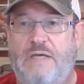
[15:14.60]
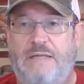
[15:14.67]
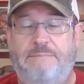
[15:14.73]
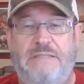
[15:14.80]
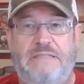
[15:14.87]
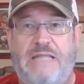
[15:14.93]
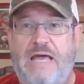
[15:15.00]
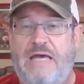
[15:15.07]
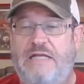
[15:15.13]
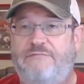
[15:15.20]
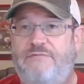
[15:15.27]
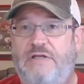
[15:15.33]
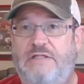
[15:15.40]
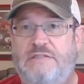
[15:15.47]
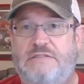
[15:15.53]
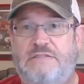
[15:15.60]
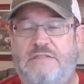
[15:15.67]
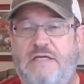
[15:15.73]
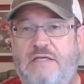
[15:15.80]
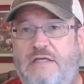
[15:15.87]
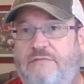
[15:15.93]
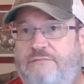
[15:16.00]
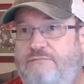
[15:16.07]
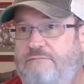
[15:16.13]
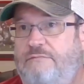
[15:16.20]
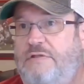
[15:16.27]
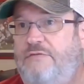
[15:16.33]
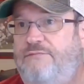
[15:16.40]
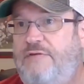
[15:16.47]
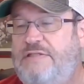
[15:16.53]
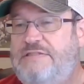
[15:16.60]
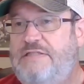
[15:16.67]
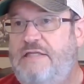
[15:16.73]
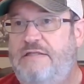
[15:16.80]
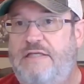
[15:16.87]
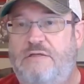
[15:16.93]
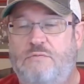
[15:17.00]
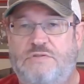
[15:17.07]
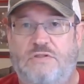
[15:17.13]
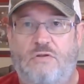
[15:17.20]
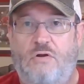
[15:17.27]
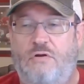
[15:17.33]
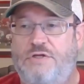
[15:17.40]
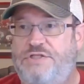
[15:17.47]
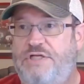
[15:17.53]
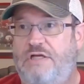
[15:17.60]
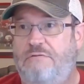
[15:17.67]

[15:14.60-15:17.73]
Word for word: I'd be lying if I didn't say if if I said that it was large.